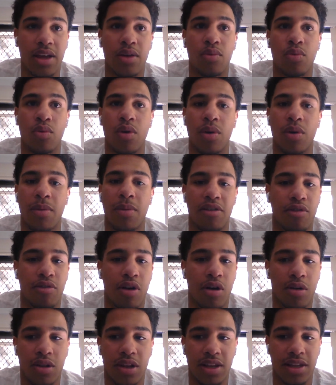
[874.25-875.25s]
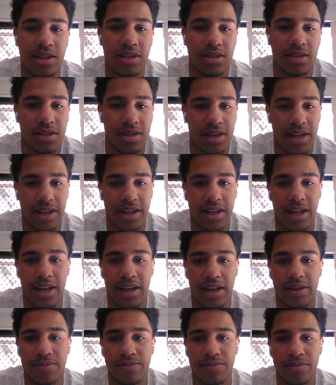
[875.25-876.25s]
what my role is and like
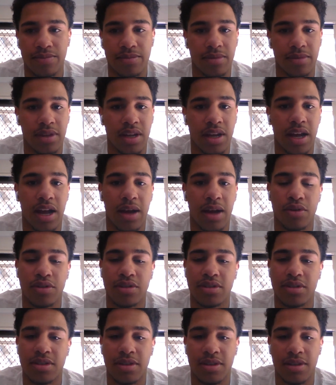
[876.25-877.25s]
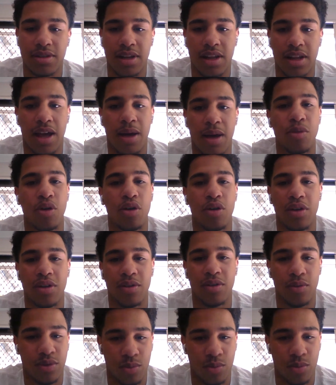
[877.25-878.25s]
because I'm not
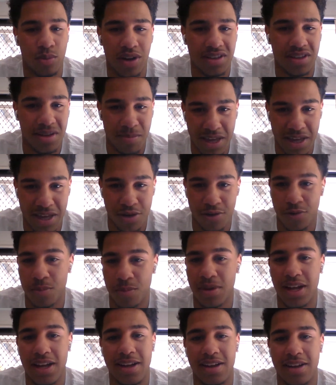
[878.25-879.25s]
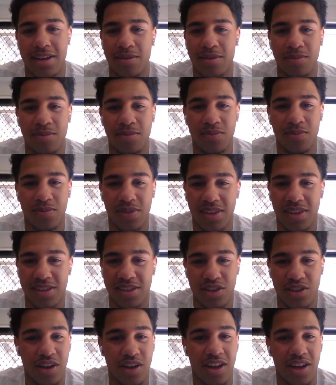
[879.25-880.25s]
a one-dimensional player,
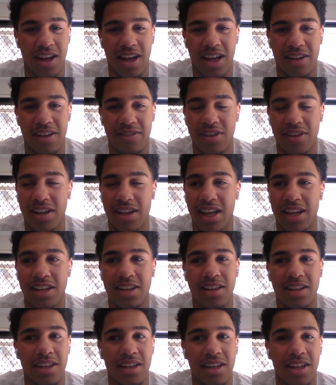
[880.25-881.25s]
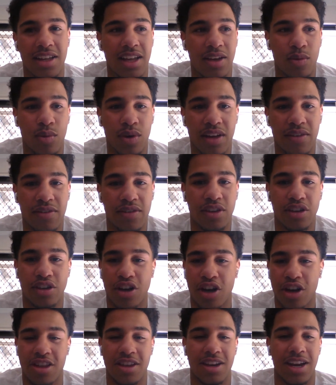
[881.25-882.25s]
so I feel like whatever the
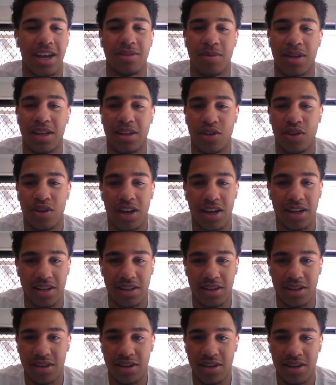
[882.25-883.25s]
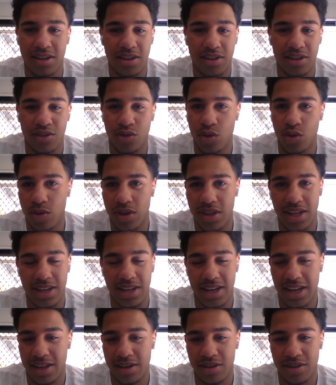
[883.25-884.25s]
coach needs me to do, I can do what they
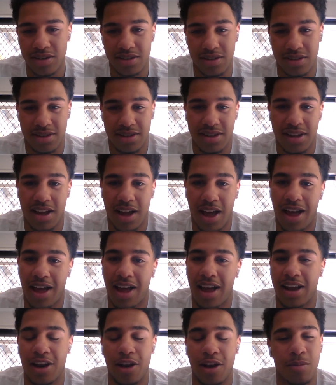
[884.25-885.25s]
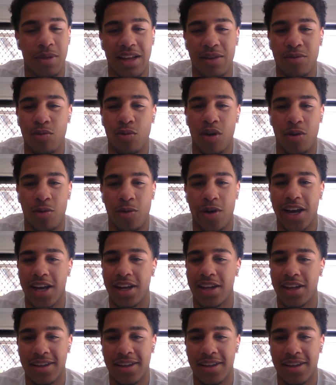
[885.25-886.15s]
need because I don't play in one way.